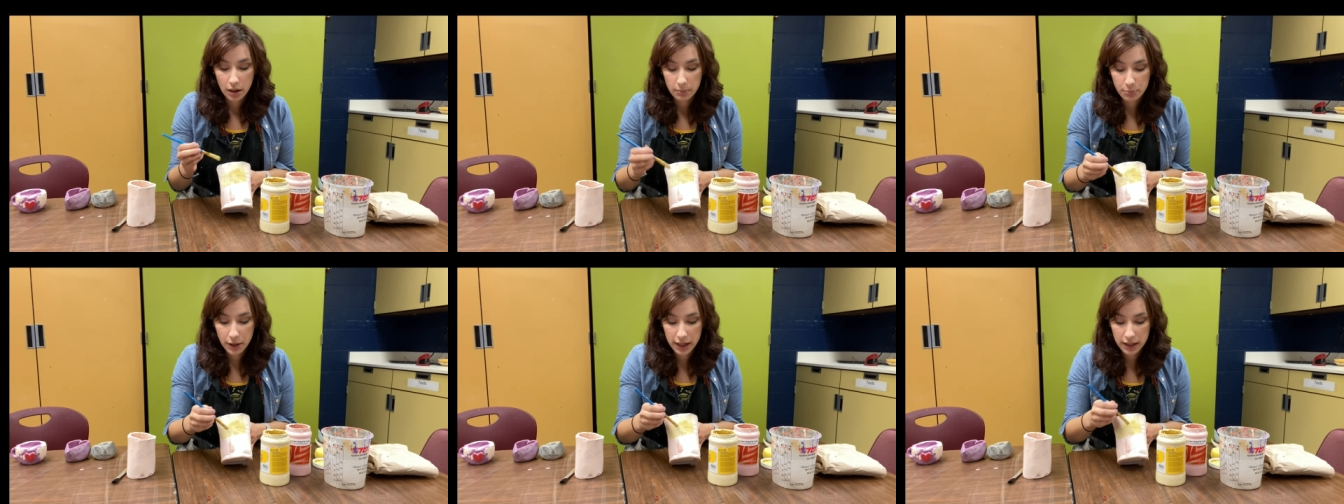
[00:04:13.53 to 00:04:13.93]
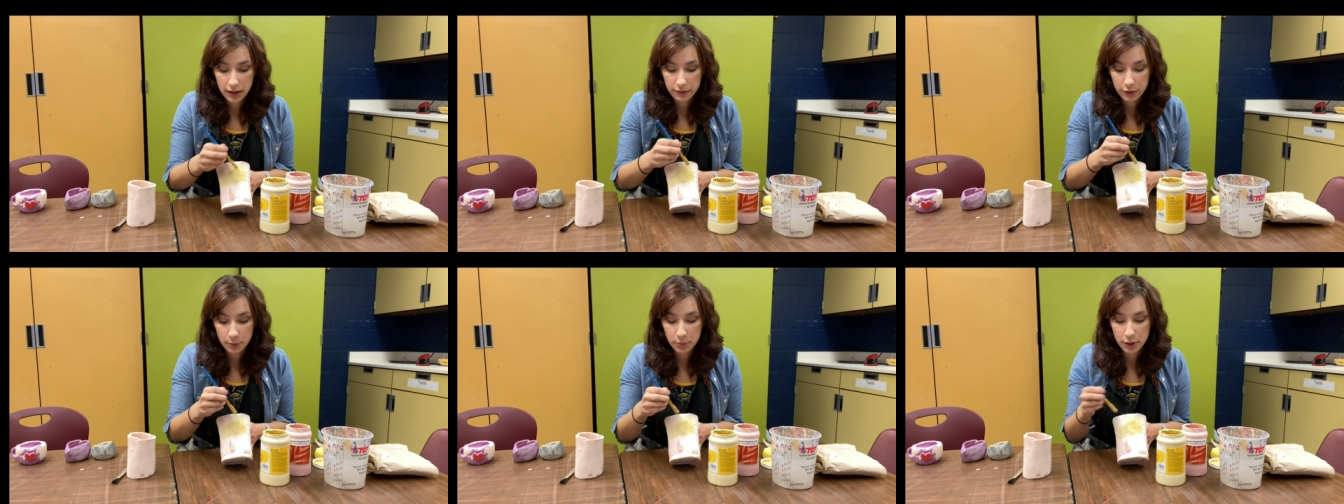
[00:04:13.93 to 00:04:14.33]
But
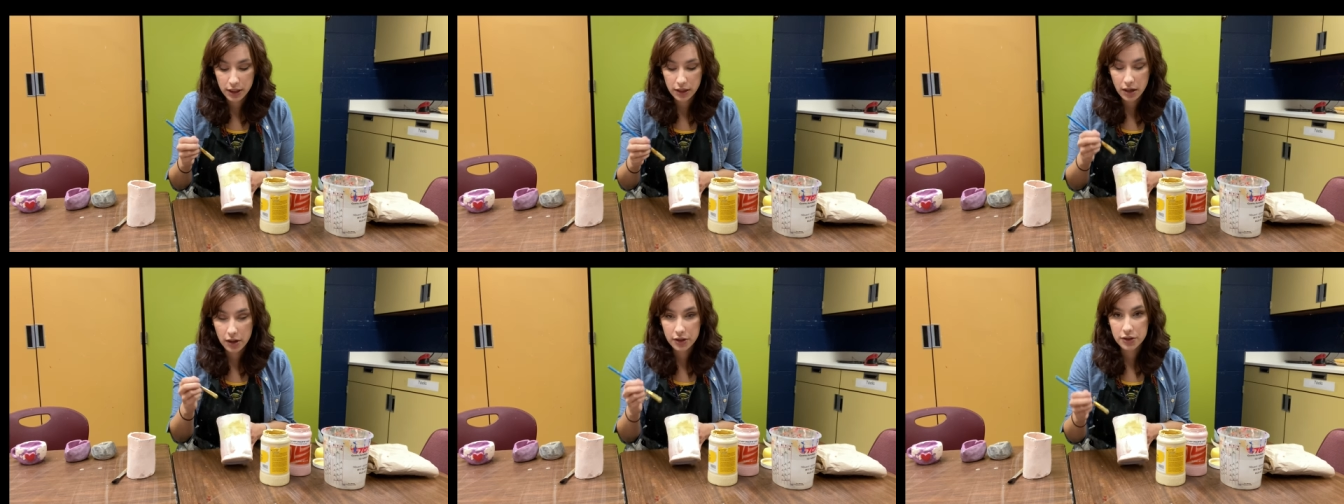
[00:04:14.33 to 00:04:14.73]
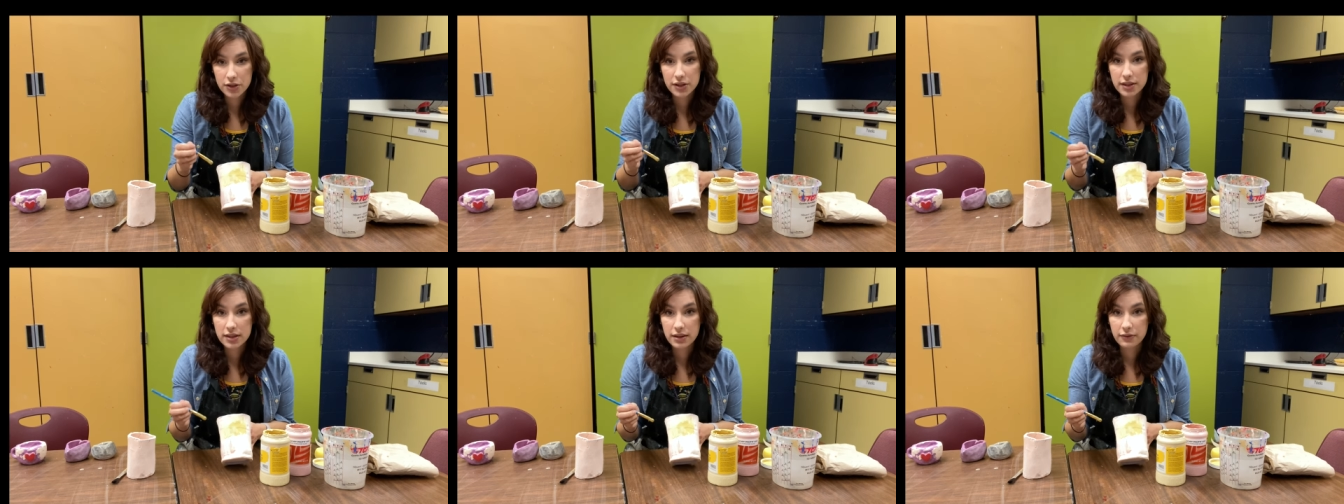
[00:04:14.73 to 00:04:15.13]
if you're putting
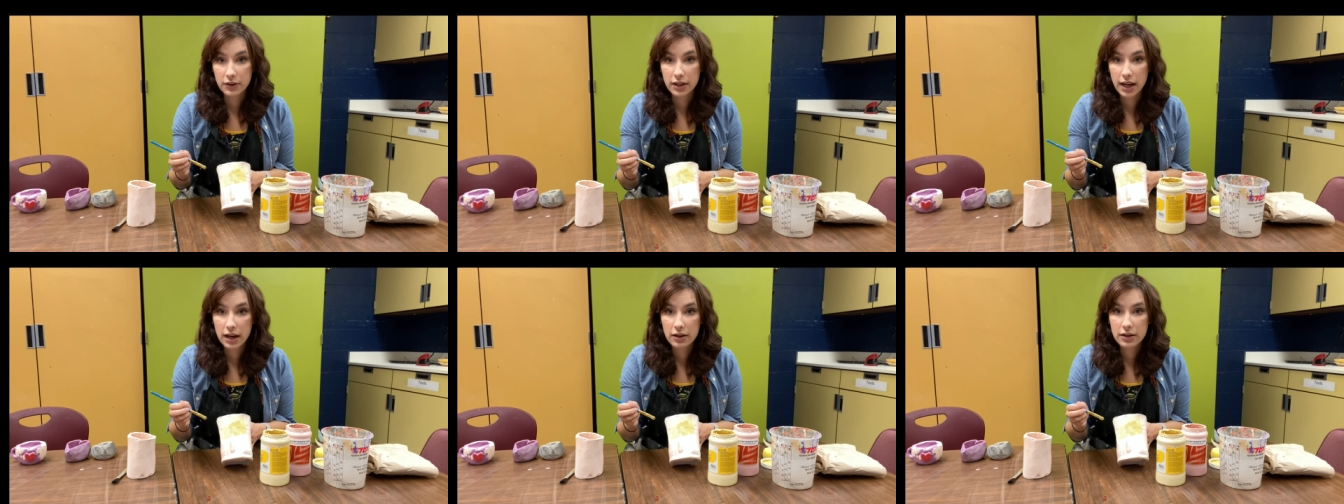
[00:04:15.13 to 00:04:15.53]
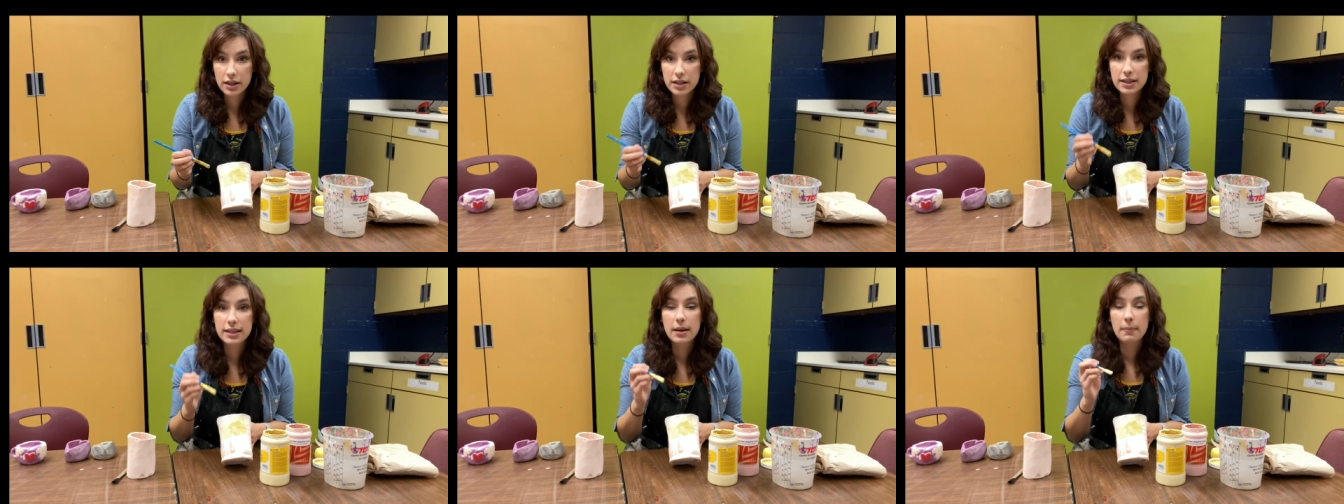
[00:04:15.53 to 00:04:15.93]
colors in different
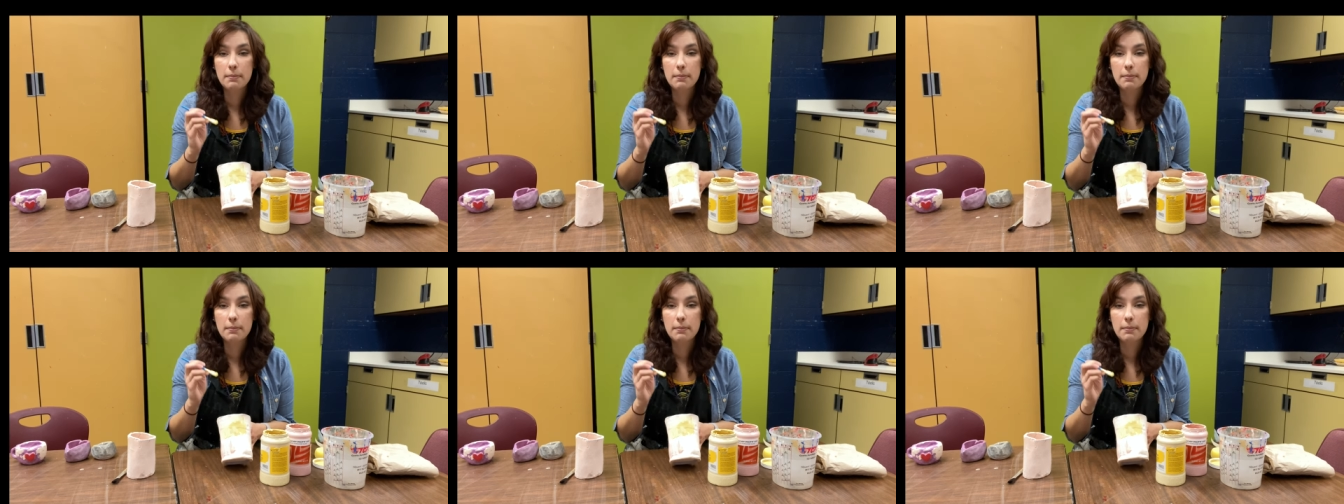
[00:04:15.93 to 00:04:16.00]
areas,